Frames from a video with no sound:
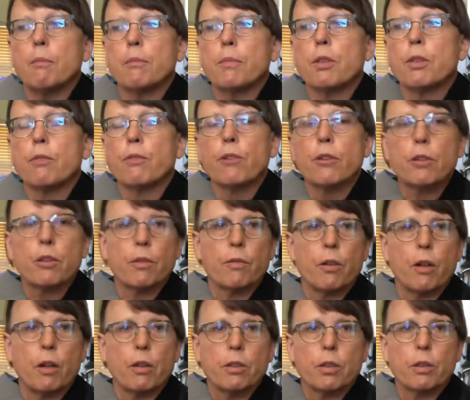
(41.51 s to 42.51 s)
So first of
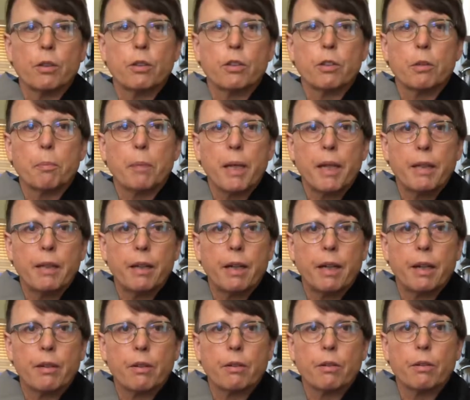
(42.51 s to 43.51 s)
all, so there's a pain
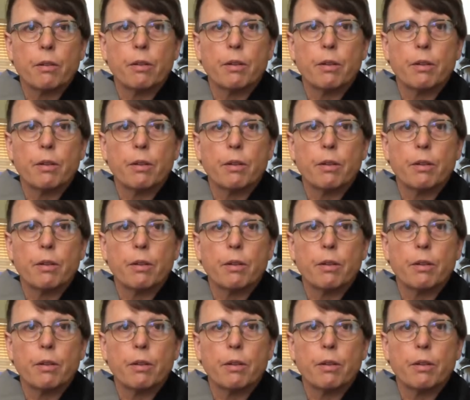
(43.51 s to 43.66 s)
catheter